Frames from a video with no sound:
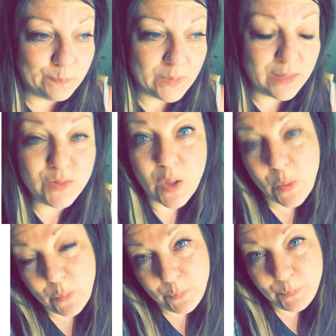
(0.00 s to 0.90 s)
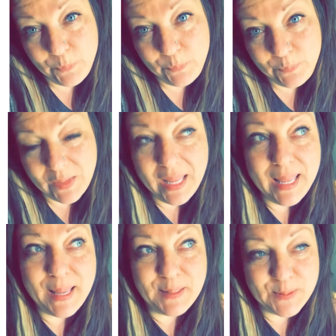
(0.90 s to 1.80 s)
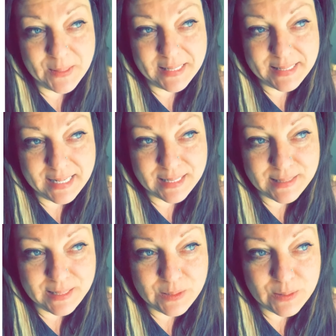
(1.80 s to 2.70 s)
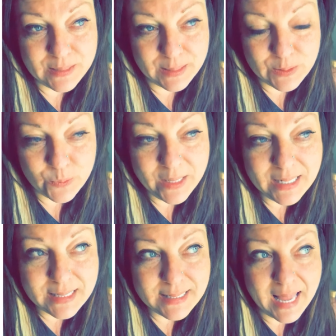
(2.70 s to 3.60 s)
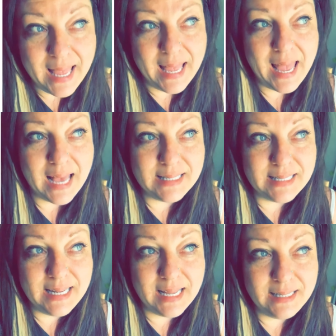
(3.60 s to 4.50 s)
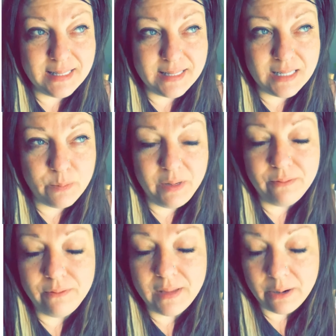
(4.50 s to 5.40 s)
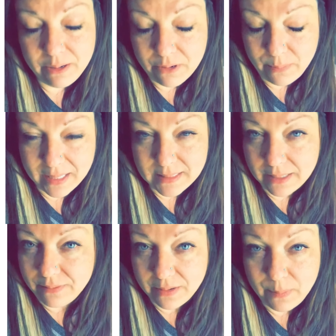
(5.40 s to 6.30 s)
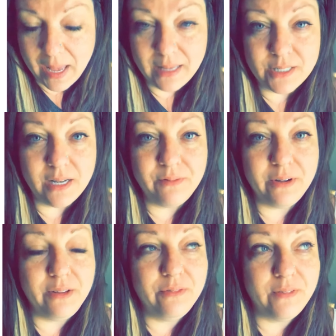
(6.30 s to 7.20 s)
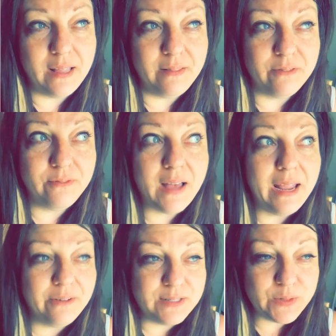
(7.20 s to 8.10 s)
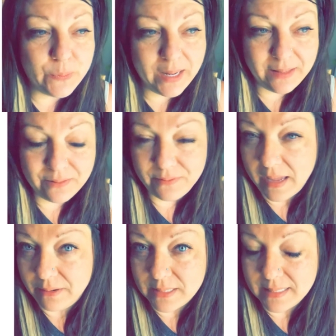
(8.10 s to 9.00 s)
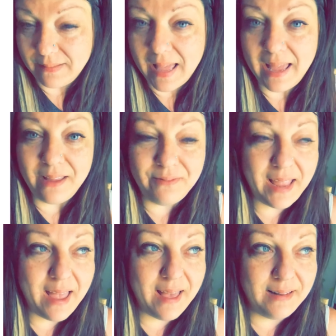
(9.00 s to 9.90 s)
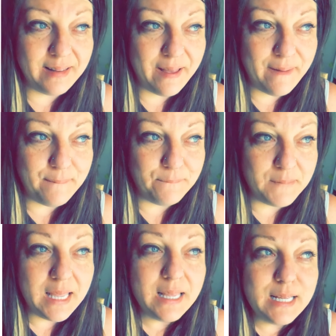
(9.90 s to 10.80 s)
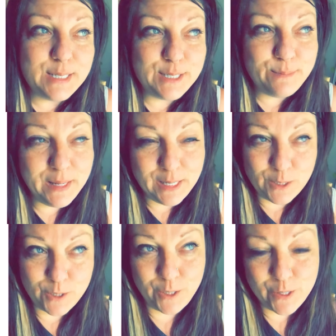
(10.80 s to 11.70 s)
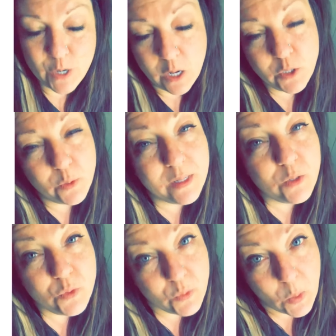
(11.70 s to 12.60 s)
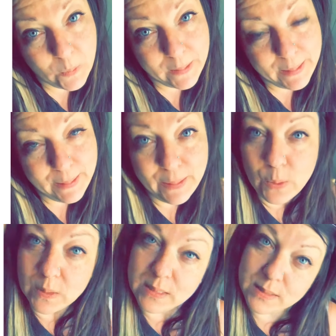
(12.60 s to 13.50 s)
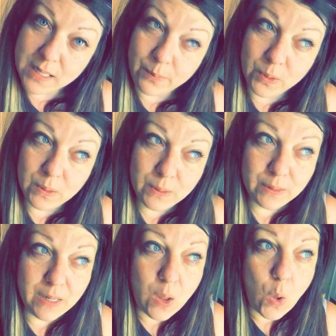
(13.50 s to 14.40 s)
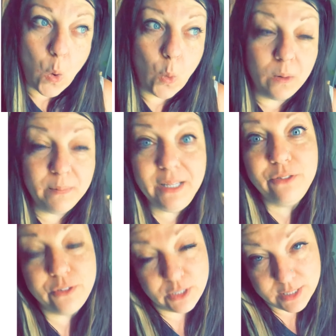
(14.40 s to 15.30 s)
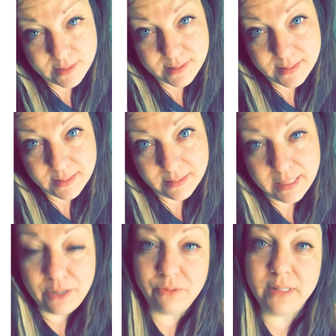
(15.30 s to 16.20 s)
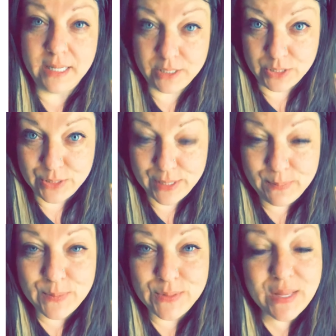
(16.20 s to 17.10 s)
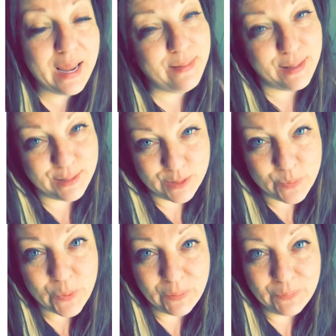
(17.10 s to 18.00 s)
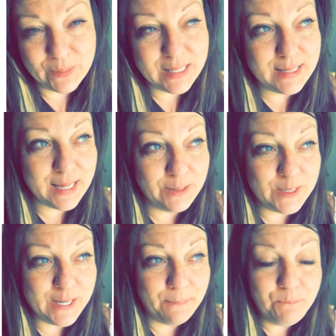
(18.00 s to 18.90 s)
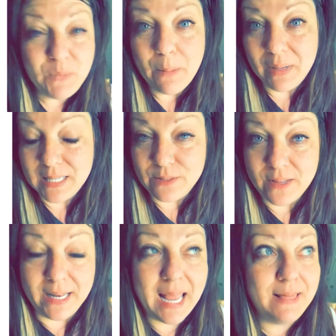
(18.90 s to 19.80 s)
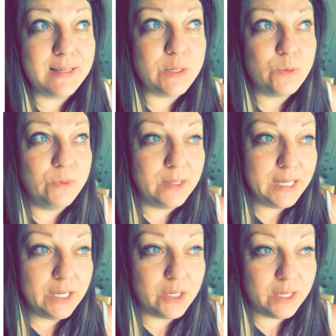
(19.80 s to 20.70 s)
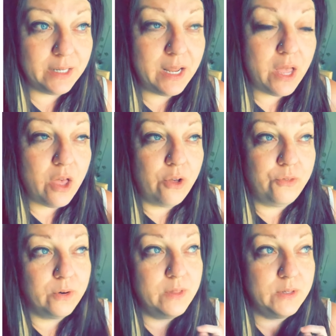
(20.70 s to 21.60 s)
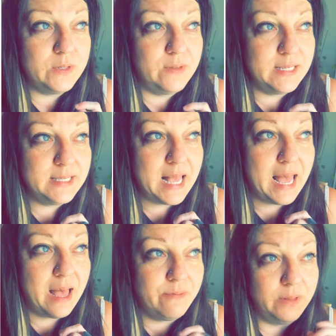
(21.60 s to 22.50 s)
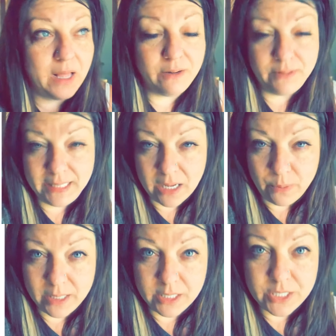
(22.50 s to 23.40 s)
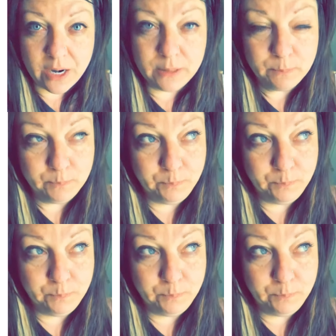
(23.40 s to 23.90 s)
So enjoy this next 6 weeks. It has a tendency to be very romantic, very passionate, very fun. The fire is awake, the fire is alive, and just making sure you're not too controlling or stubborn or me first in relationships, I think, is important with this energy. But it's fun, and this is really good for those of us that have a lot of Leo in our chart.